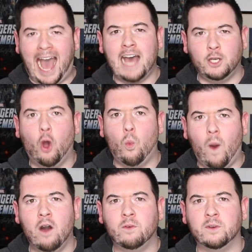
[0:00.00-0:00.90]
I don't
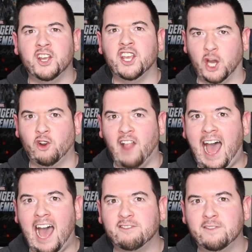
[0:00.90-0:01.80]
want your
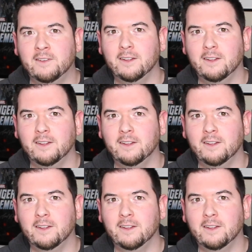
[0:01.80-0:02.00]
life.